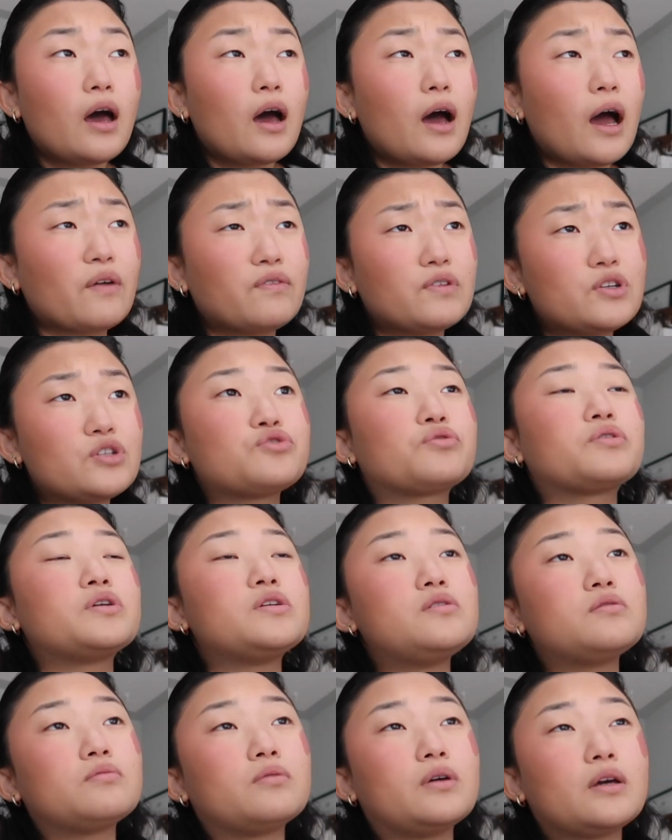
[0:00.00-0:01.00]
I've
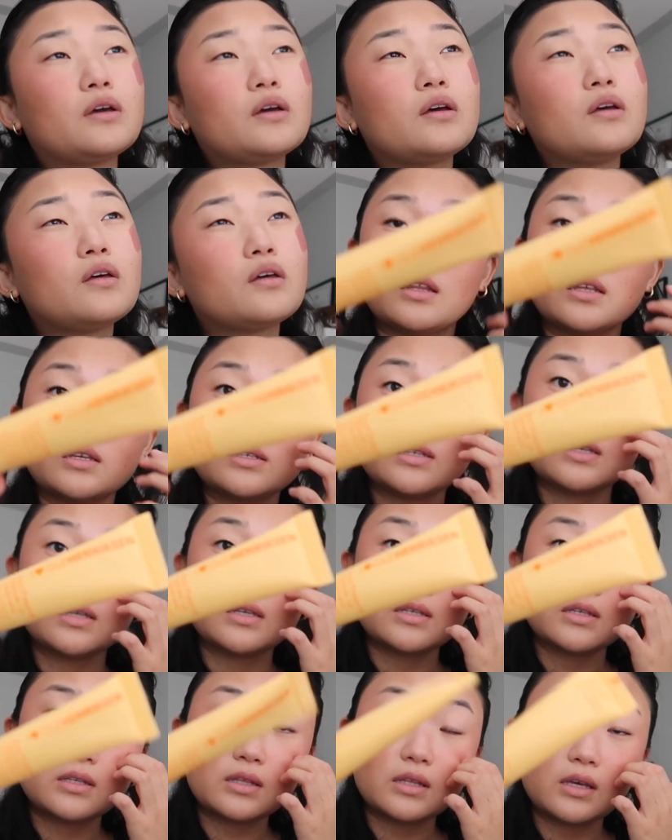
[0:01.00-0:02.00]
enjoyed doing. This
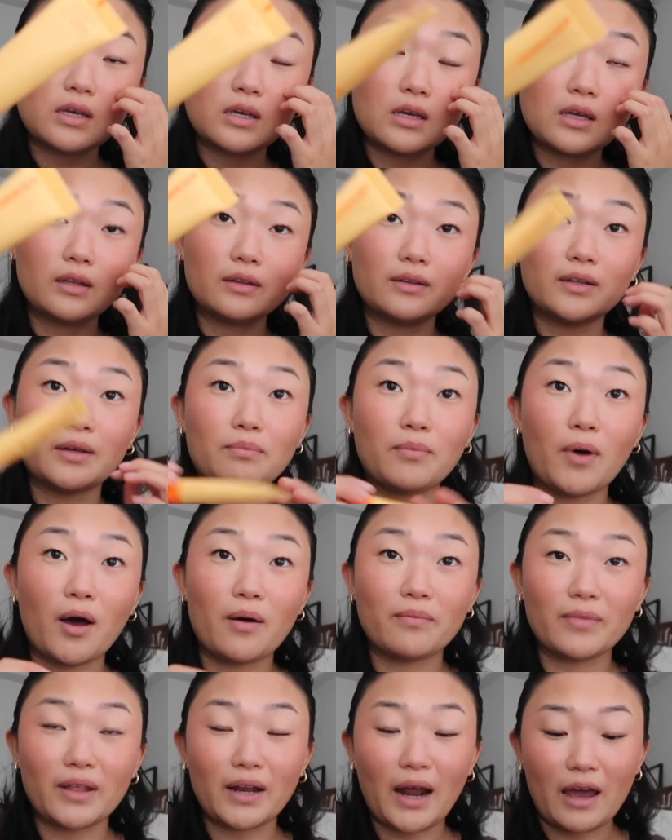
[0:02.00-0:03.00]
is the lip
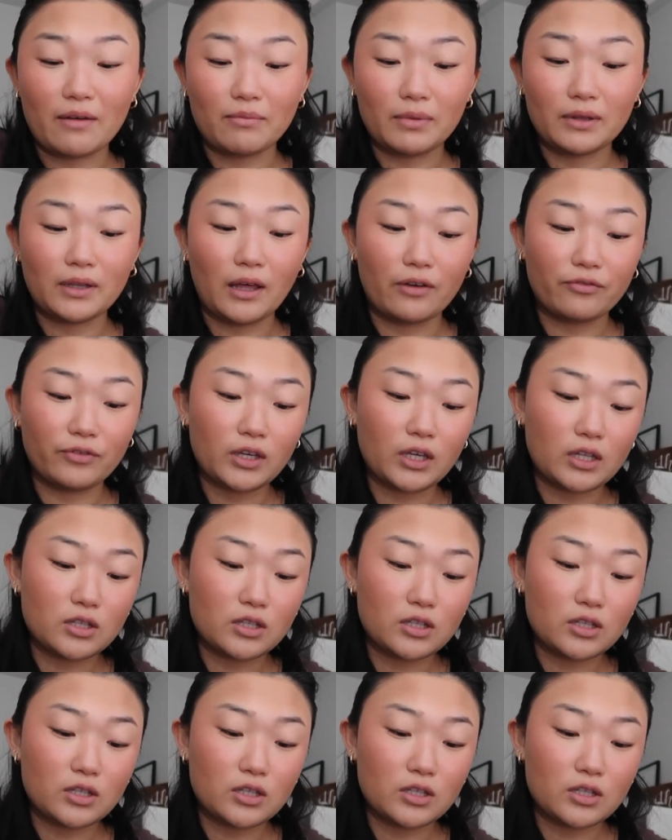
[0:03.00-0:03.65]
balm that I've been loving.